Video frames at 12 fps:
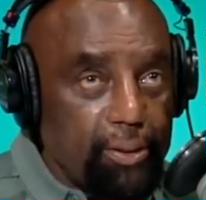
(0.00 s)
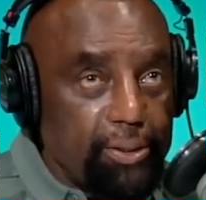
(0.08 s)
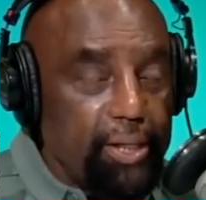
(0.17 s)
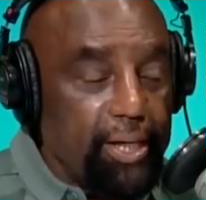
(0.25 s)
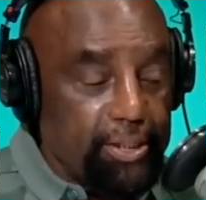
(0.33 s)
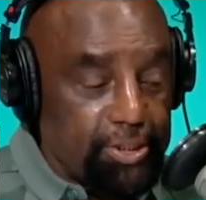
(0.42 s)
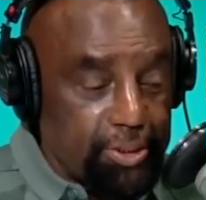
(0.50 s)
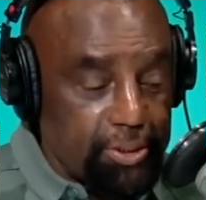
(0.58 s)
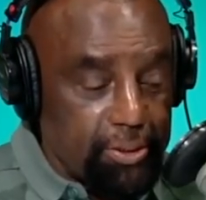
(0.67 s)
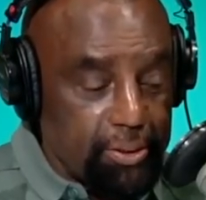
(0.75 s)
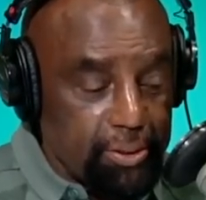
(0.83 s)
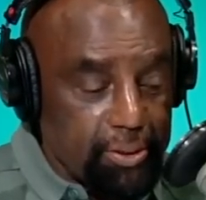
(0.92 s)
Yes.
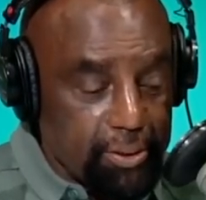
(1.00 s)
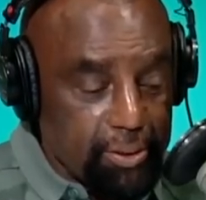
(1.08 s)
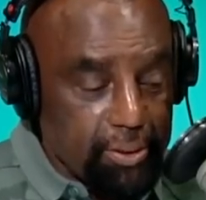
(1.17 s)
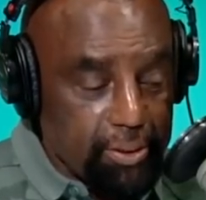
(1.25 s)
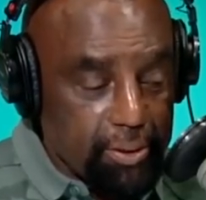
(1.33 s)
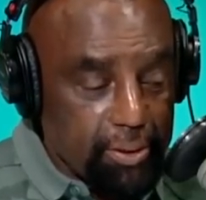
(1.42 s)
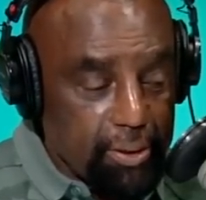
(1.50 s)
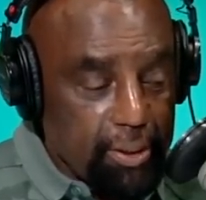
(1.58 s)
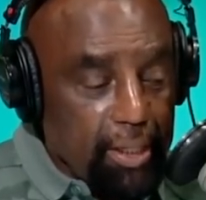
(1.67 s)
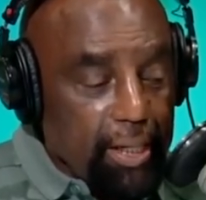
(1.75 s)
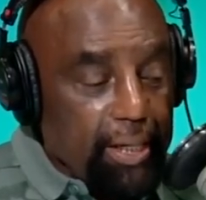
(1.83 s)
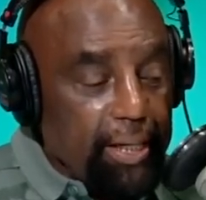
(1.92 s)

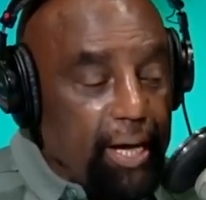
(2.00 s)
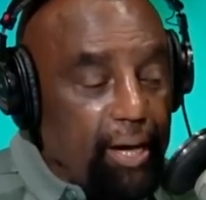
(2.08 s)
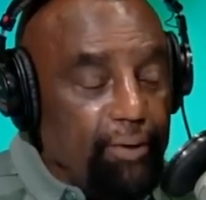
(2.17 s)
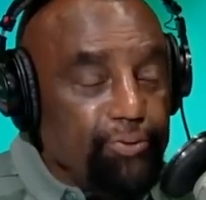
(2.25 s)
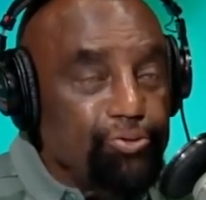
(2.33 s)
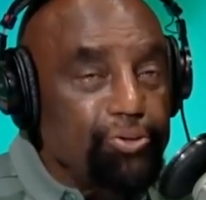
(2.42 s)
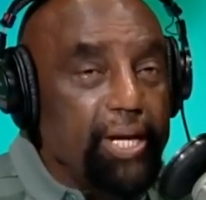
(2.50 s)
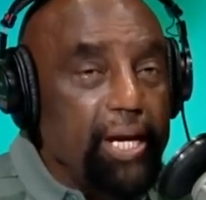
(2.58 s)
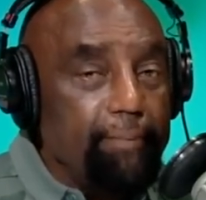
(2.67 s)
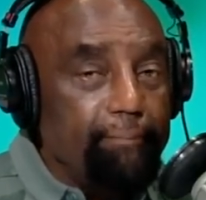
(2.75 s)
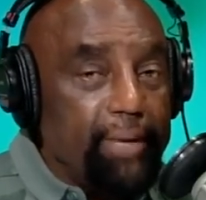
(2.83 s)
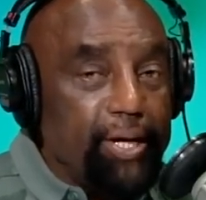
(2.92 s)
Now you
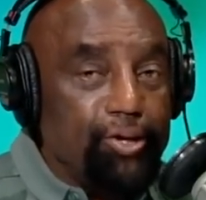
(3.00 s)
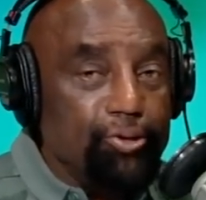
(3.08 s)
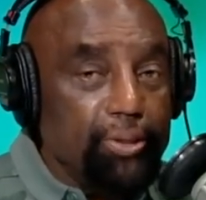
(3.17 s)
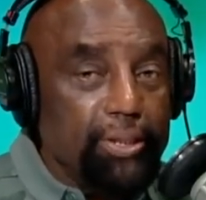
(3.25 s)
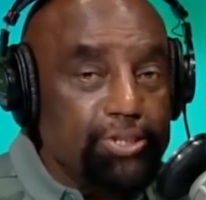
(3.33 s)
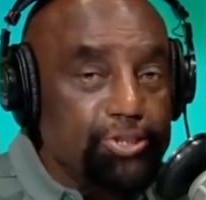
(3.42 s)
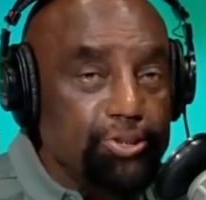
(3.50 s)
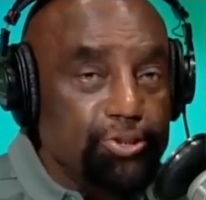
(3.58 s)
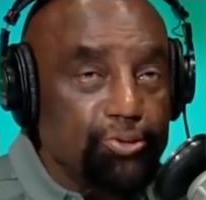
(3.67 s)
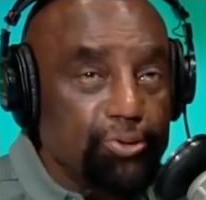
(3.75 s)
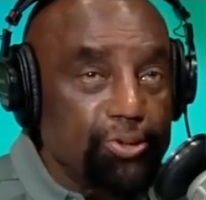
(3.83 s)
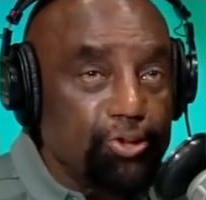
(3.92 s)
can't make her listen to it.